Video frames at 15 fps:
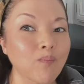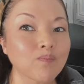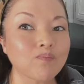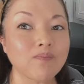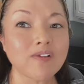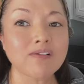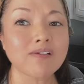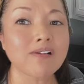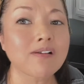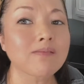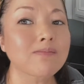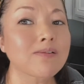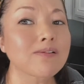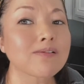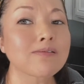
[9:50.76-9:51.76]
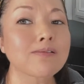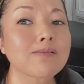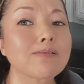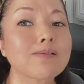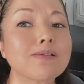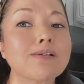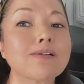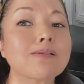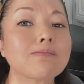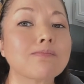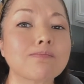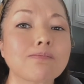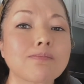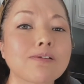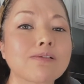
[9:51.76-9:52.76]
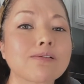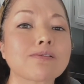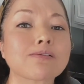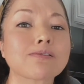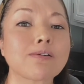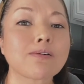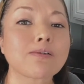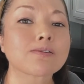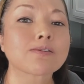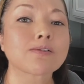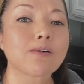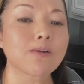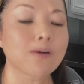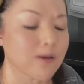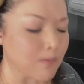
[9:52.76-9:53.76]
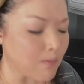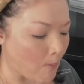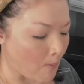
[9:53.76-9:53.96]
This hot bread is so good. It's so good.